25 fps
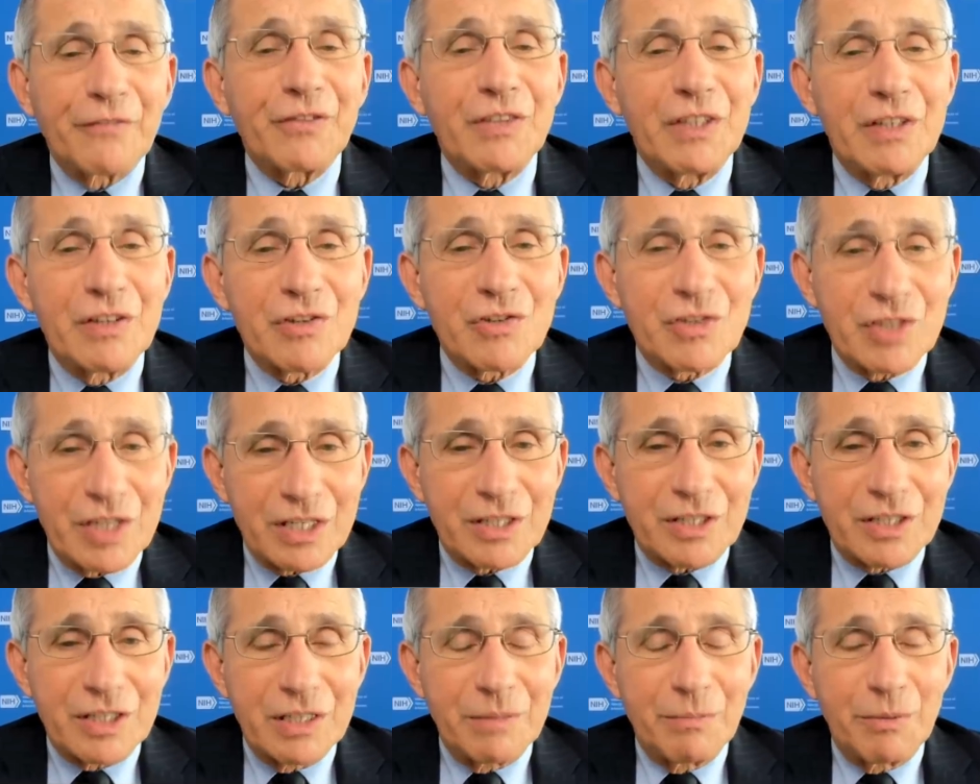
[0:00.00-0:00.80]
50 to
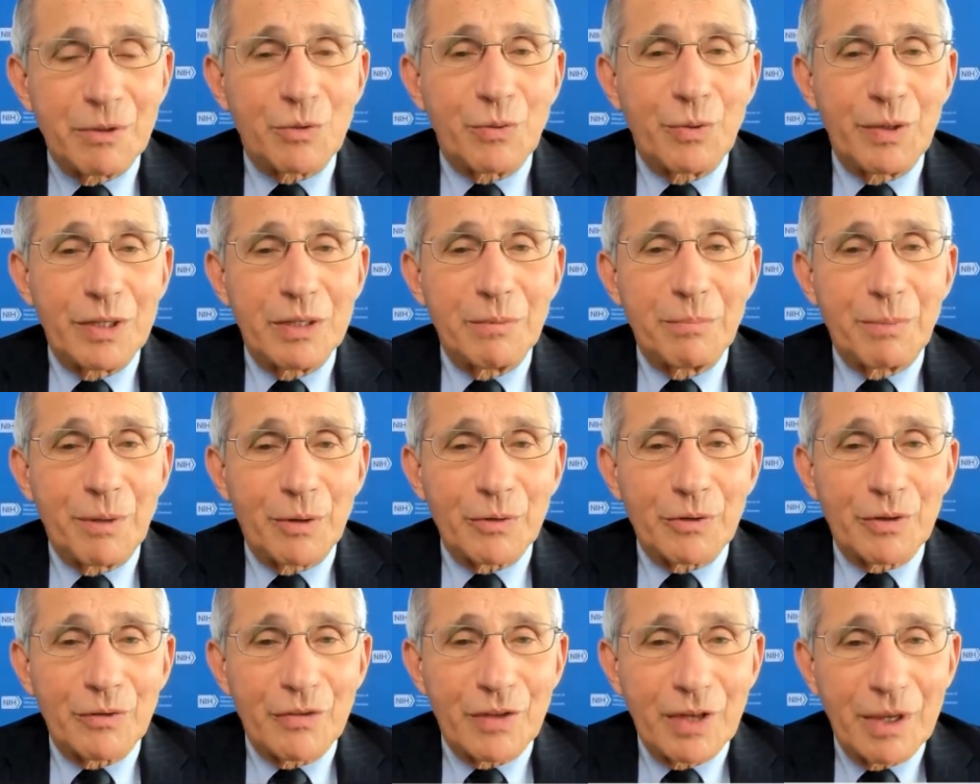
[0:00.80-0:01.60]
60 between the
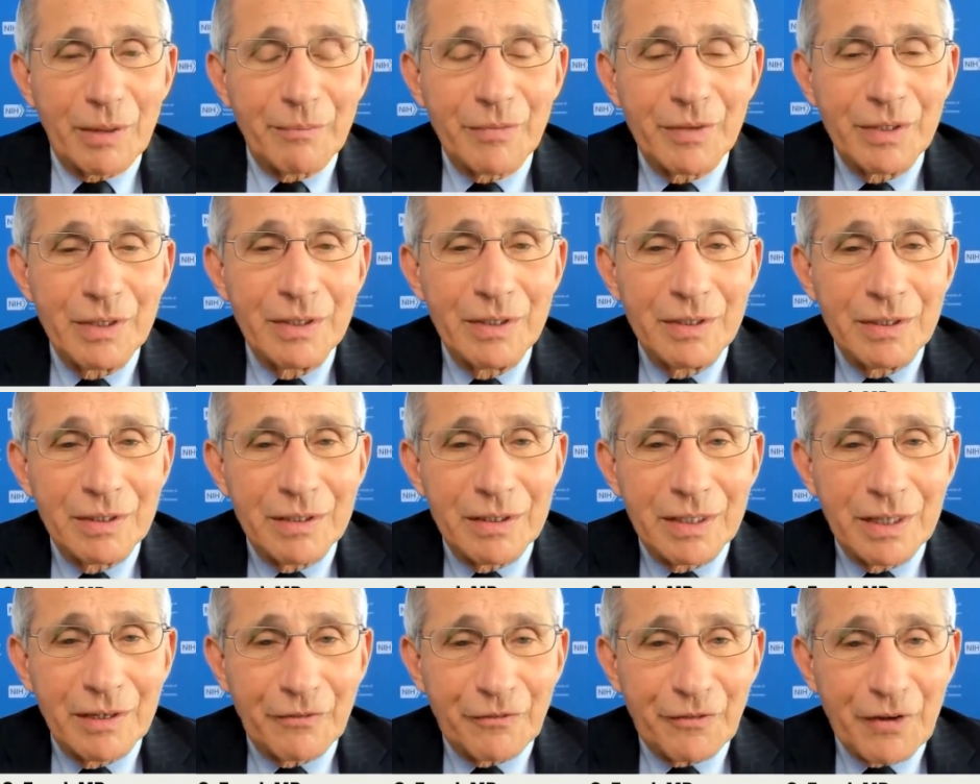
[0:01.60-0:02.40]
both of them
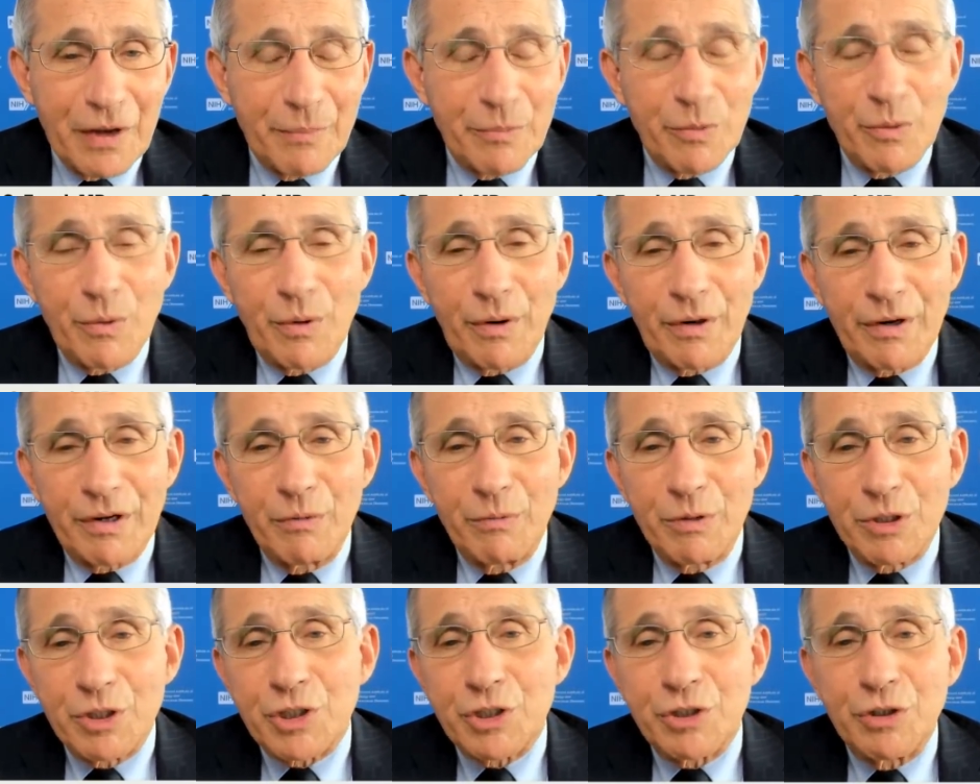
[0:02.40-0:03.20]
in
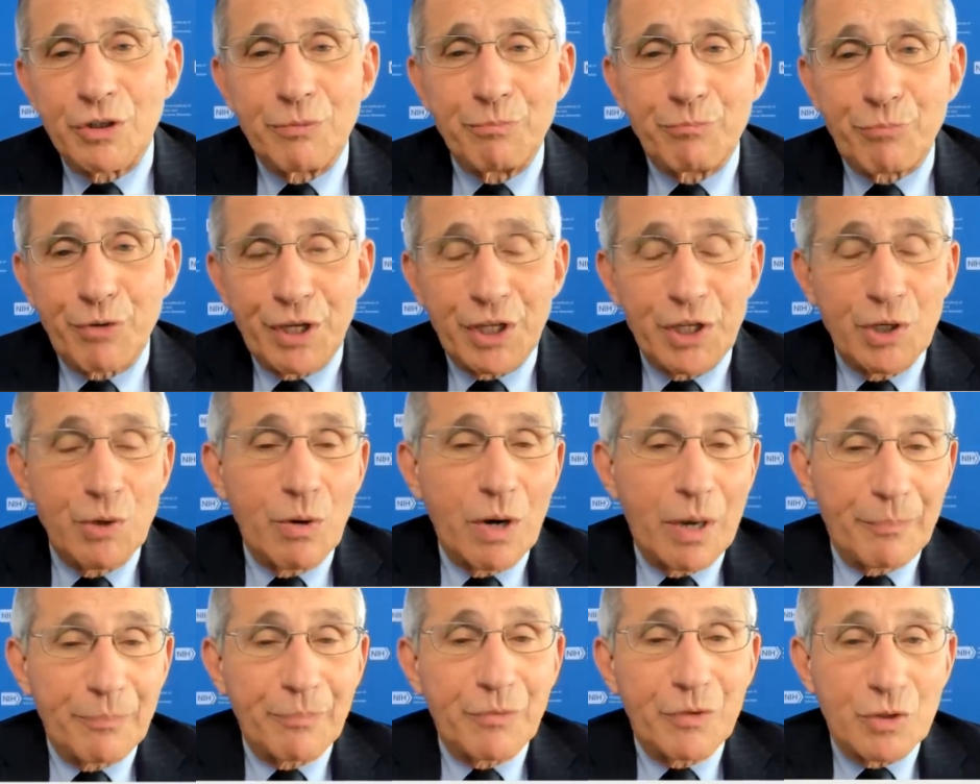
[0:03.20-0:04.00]
February, which should bring
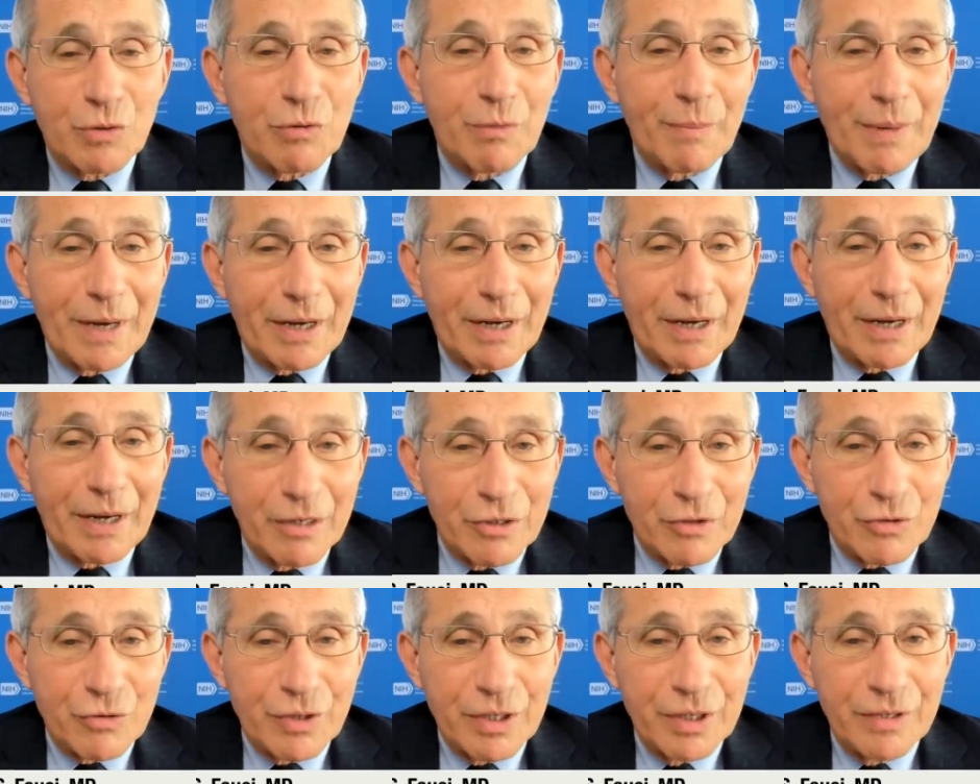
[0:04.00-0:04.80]
you up to about
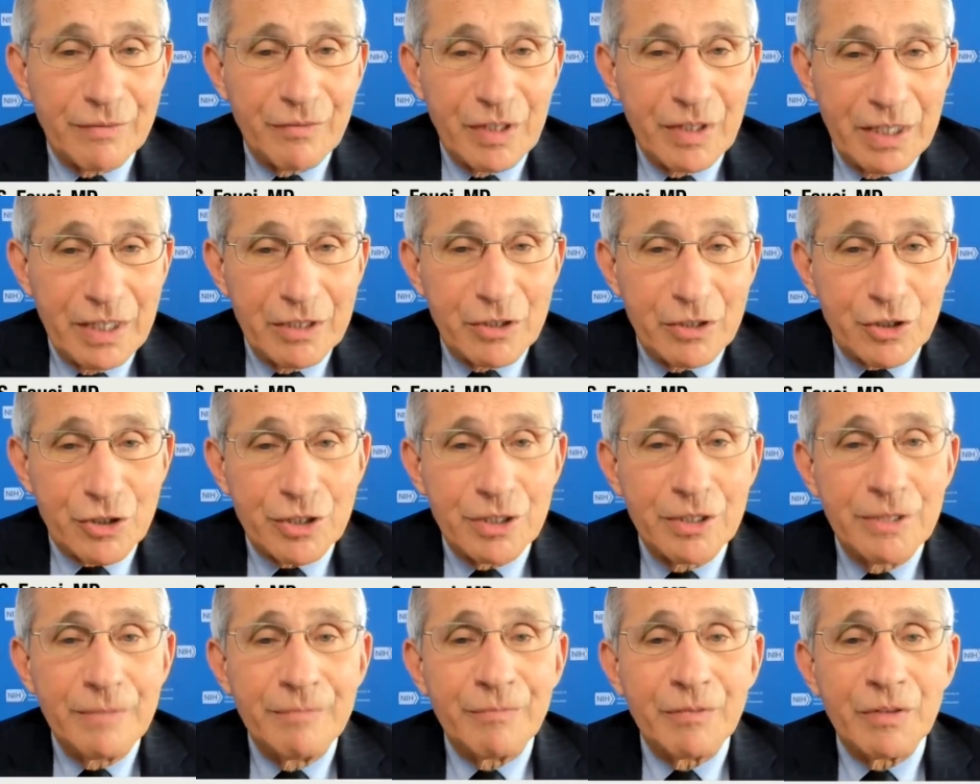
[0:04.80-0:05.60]
100
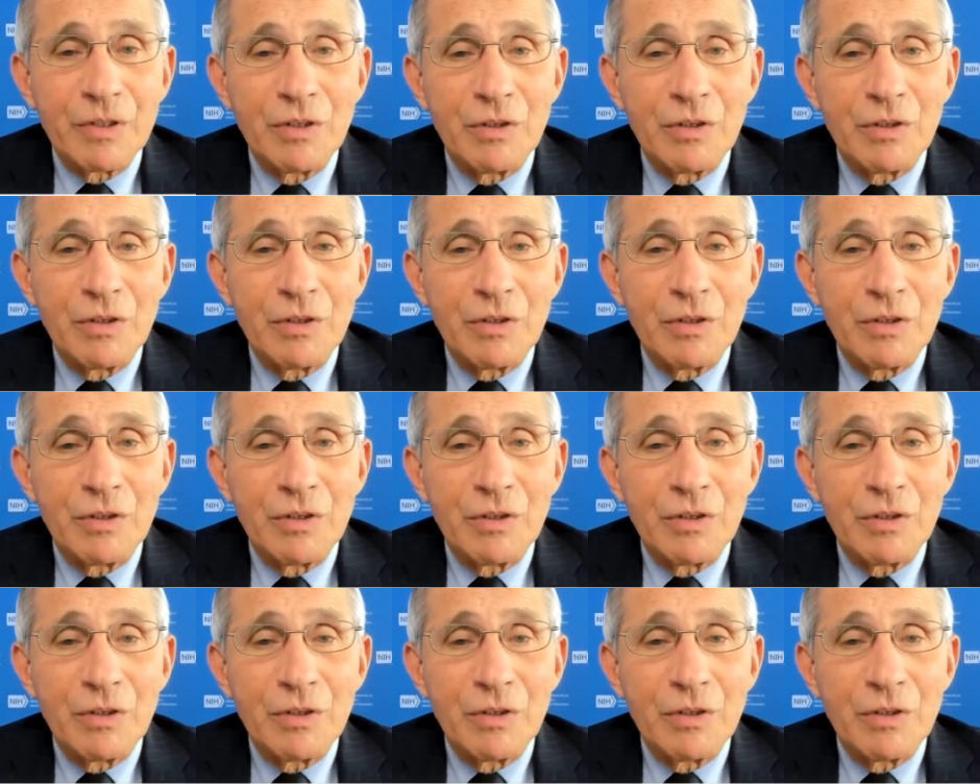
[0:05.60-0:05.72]
each.